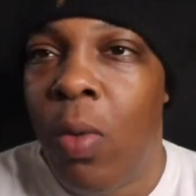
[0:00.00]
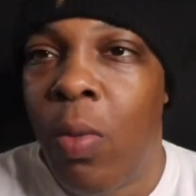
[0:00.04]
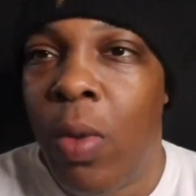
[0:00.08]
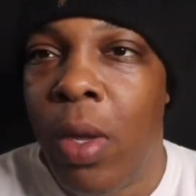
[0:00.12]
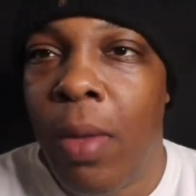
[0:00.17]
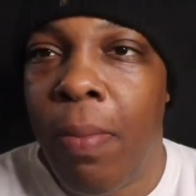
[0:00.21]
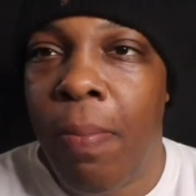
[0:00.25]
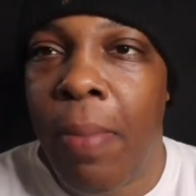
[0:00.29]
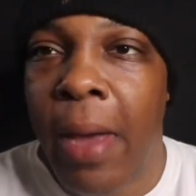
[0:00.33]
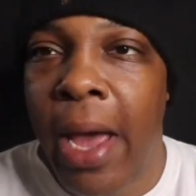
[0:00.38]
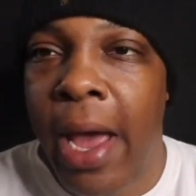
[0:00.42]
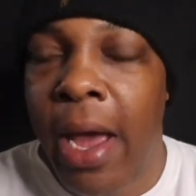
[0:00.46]

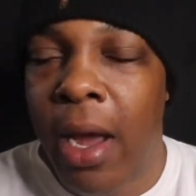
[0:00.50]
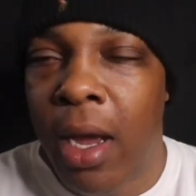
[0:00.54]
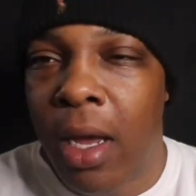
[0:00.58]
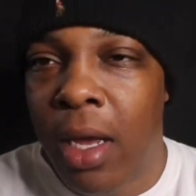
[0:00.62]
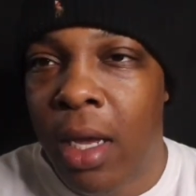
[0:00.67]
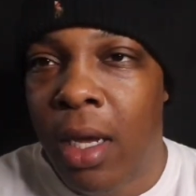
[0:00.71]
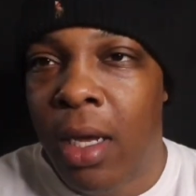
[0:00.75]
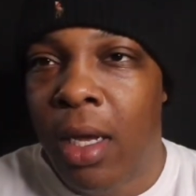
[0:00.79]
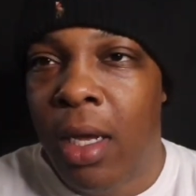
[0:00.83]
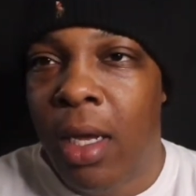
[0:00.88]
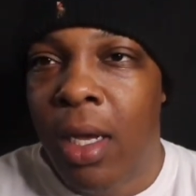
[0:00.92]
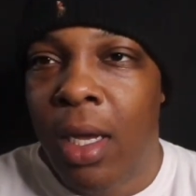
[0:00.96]
we back.
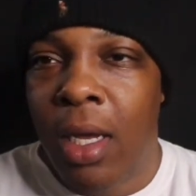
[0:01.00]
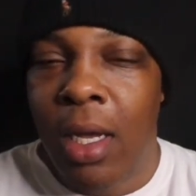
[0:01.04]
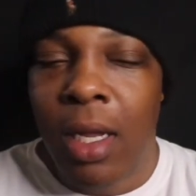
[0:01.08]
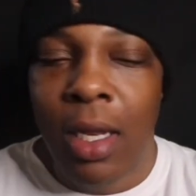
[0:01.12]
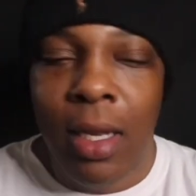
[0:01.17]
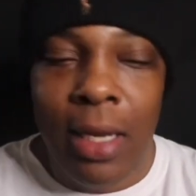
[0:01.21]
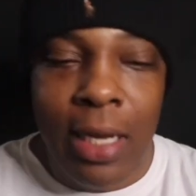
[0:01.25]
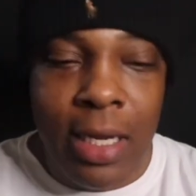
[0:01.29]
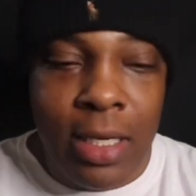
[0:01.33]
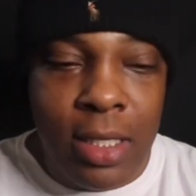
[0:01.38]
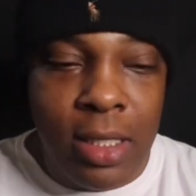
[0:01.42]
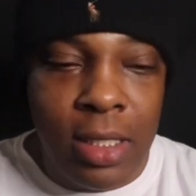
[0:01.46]

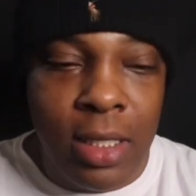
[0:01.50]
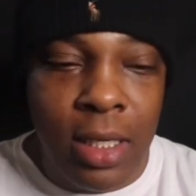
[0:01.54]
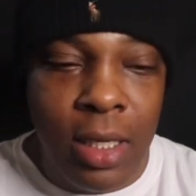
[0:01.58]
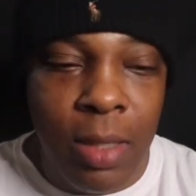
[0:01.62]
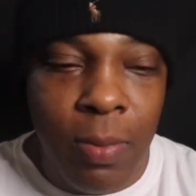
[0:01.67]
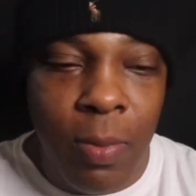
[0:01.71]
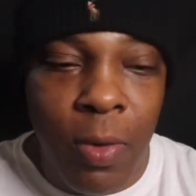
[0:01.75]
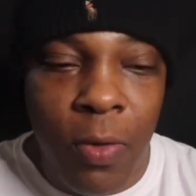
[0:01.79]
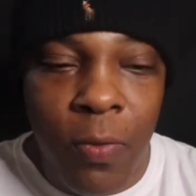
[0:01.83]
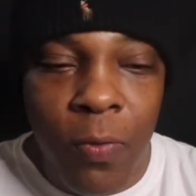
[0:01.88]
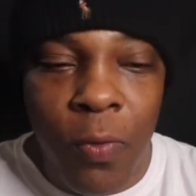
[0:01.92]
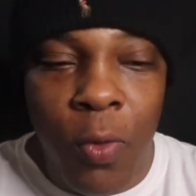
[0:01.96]

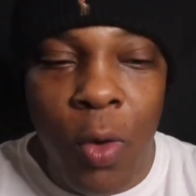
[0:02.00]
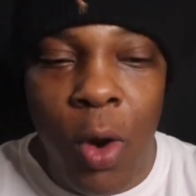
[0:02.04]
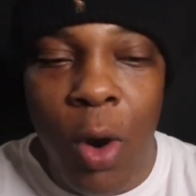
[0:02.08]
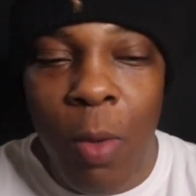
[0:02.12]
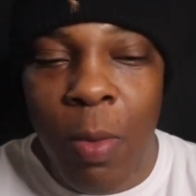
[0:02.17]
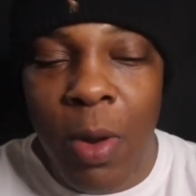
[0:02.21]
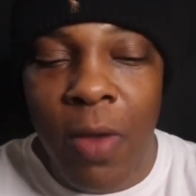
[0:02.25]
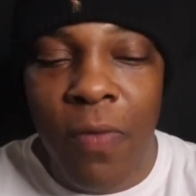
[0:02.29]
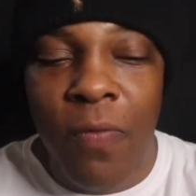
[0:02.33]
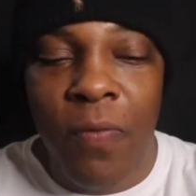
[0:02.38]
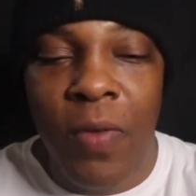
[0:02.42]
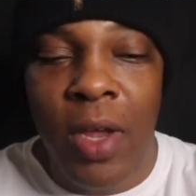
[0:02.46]
Listen, before
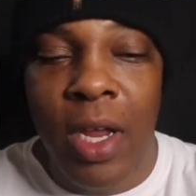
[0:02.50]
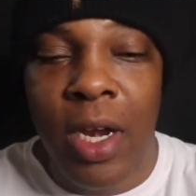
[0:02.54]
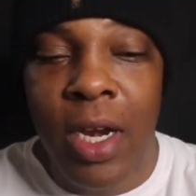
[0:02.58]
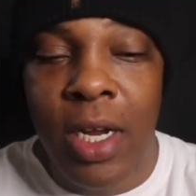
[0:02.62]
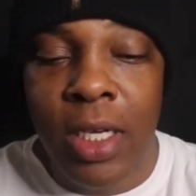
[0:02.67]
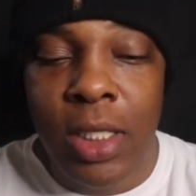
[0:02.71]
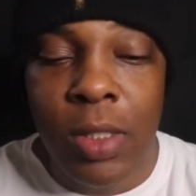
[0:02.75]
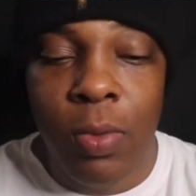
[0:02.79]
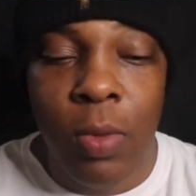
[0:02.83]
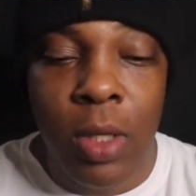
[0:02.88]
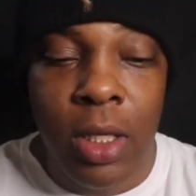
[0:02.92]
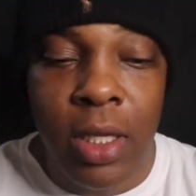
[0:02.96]
we
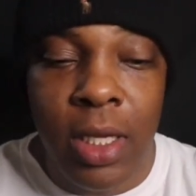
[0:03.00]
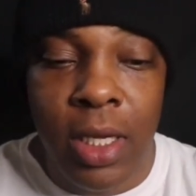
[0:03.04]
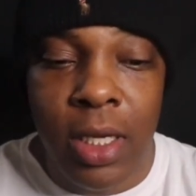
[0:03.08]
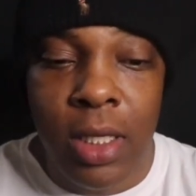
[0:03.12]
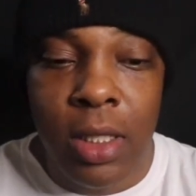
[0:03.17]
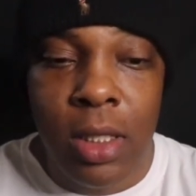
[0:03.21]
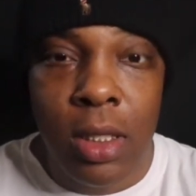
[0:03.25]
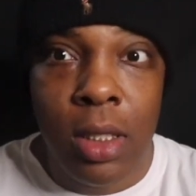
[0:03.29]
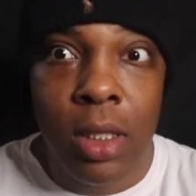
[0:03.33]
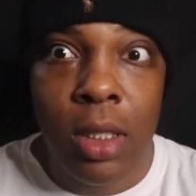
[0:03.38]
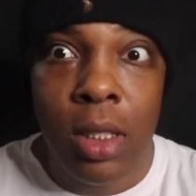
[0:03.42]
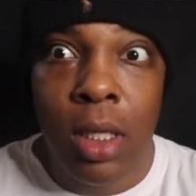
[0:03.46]
finish with
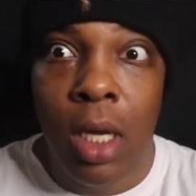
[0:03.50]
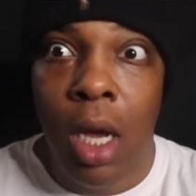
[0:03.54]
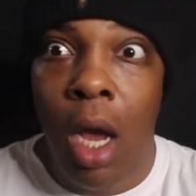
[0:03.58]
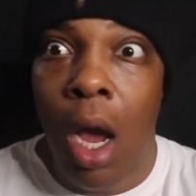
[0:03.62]
this